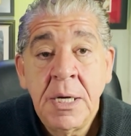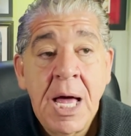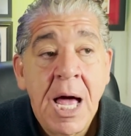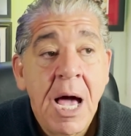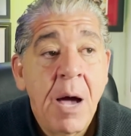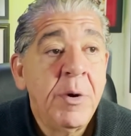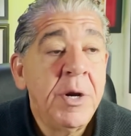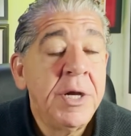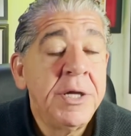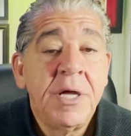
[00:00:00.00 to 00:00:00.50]

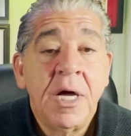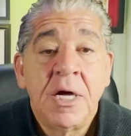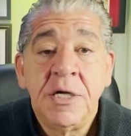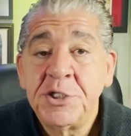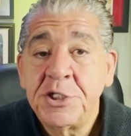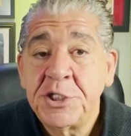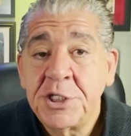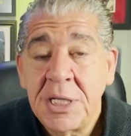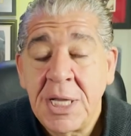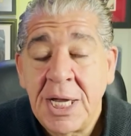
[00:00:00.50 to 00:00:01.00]
I would have done
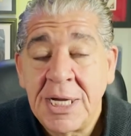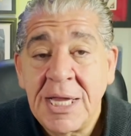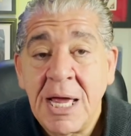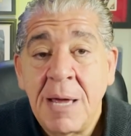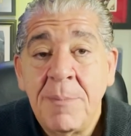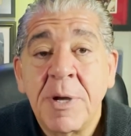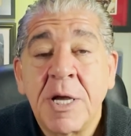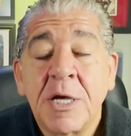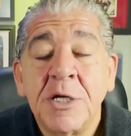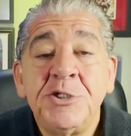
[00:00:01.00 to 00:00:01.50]
shit like
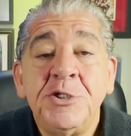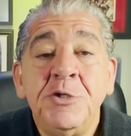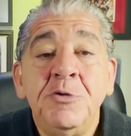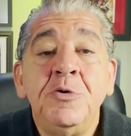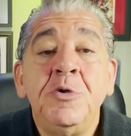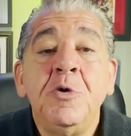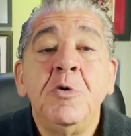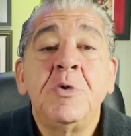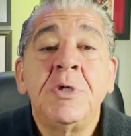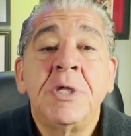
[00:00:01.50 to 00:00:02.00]
that because you
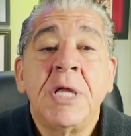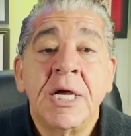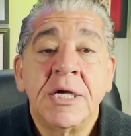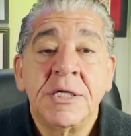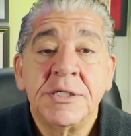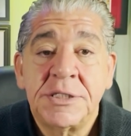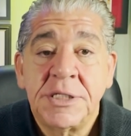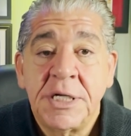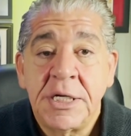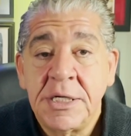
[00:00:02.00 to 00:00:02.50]
do
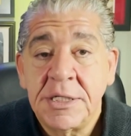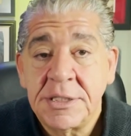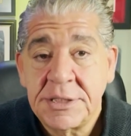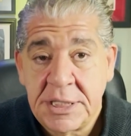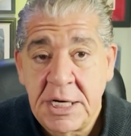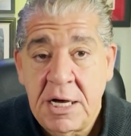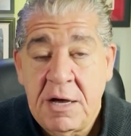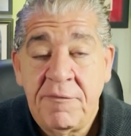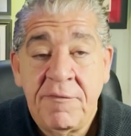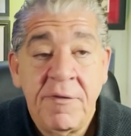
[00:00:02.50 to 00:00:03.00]
things to
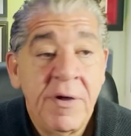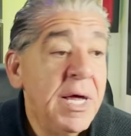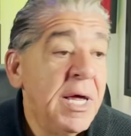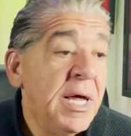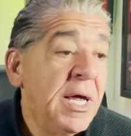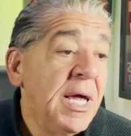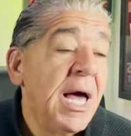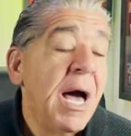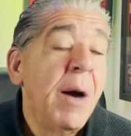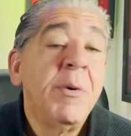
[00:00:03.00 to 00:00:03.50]
yourself.
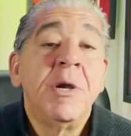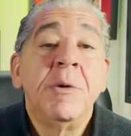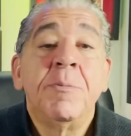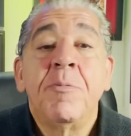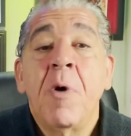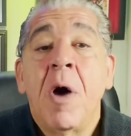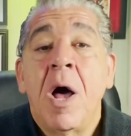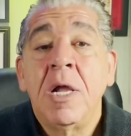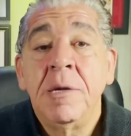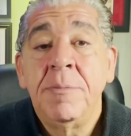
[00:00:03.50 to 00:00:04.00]
I would have
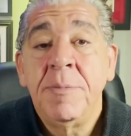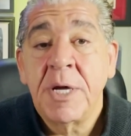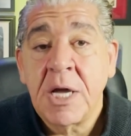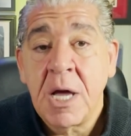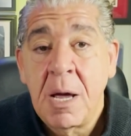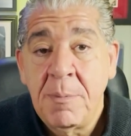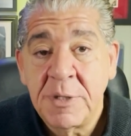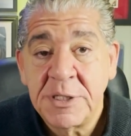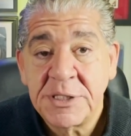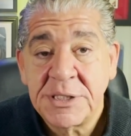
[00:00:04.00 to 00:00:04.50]
probably
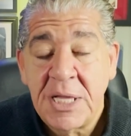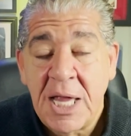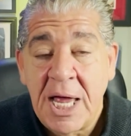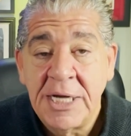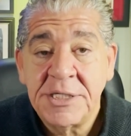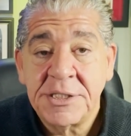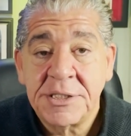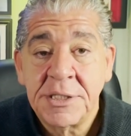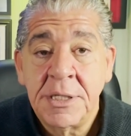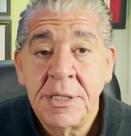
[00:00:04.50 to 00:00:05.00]
become a
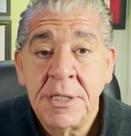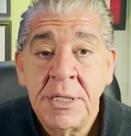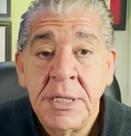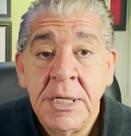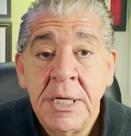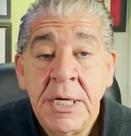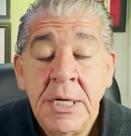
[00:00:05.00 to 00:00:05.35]
slicer.